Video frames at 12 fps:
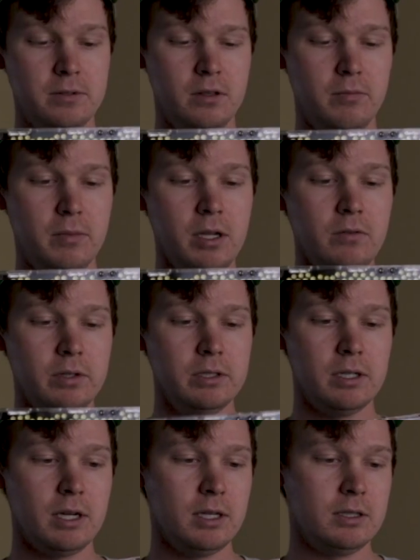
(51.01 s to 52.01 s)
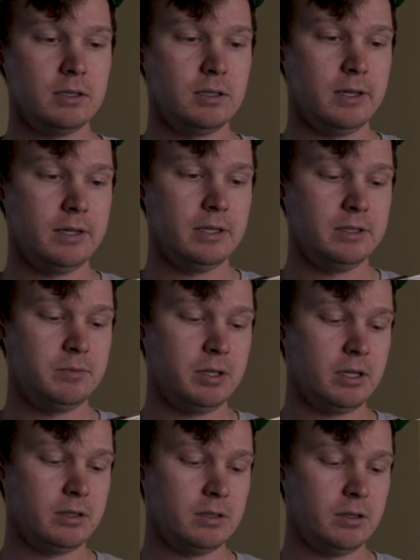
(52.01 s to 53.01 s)
So the main reason I got this light is
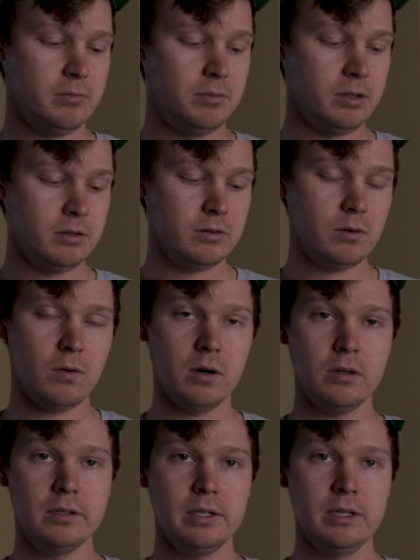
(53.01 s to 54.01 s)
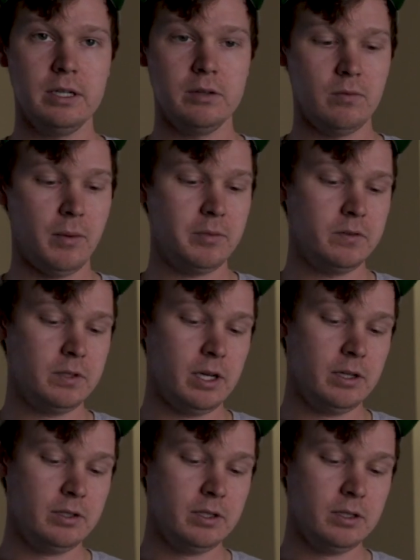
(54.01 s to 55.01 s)
because of the build quality and
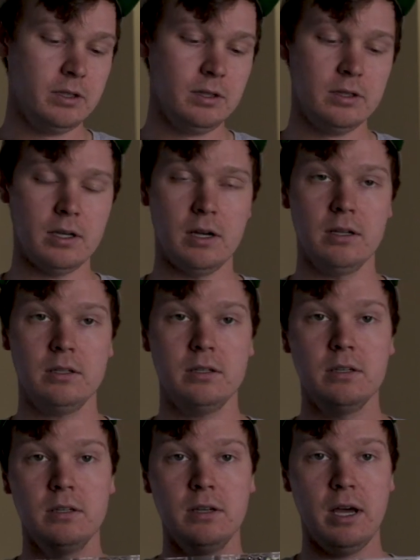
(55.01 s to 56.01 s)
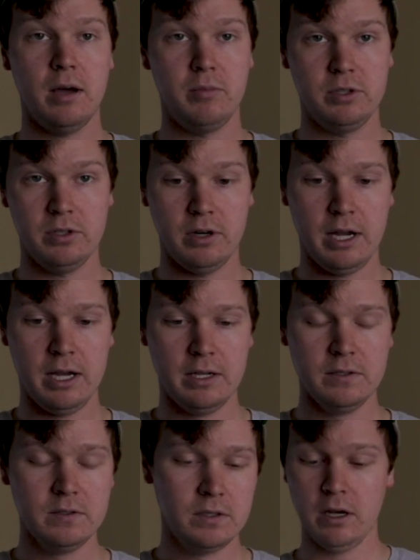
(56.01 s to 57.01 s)
reputation that Aputure
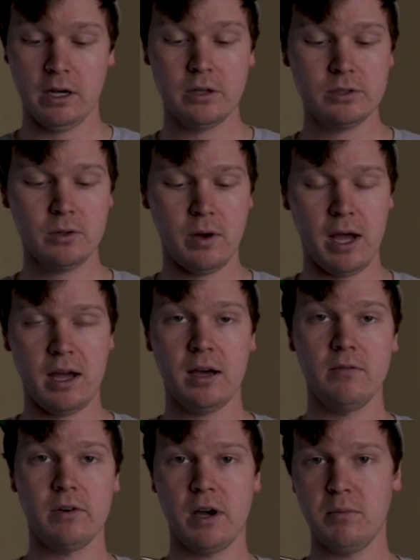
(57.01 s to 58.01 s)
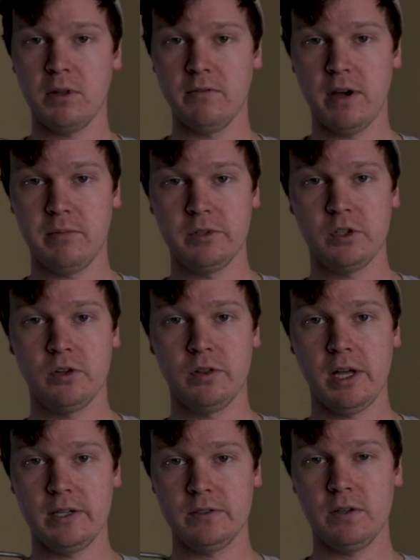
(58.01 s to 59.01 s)
has. I also have a couple of Aputure
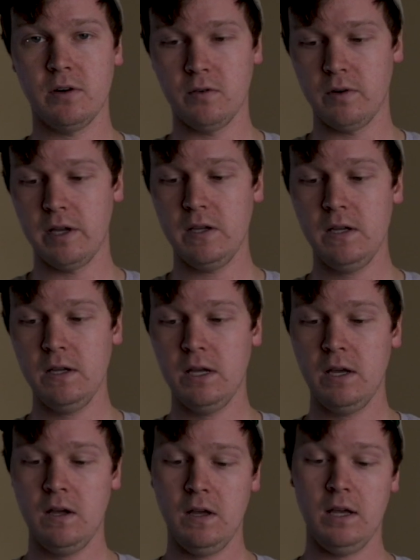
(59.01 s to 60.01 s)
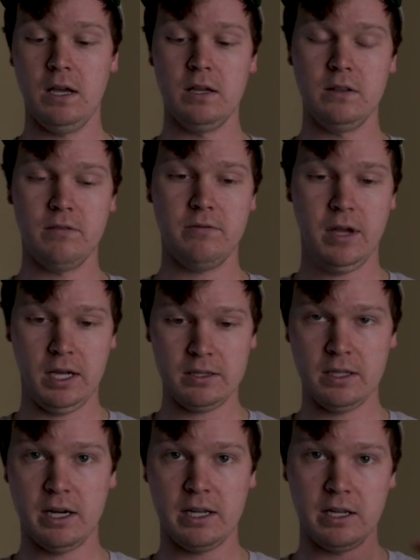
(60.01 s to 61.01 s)
lights already, and the
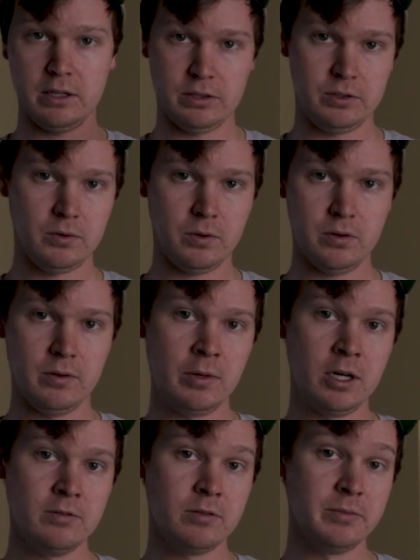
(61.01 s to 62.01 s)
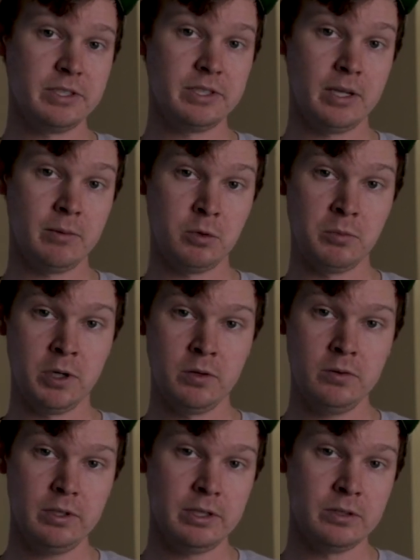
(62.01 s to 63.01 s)
fact that I can control them all from the same
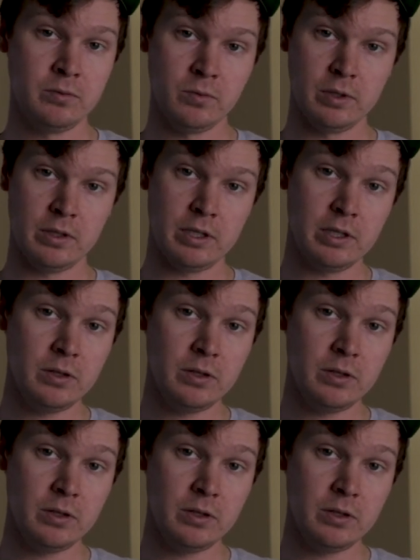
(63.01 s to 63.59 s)
remote is really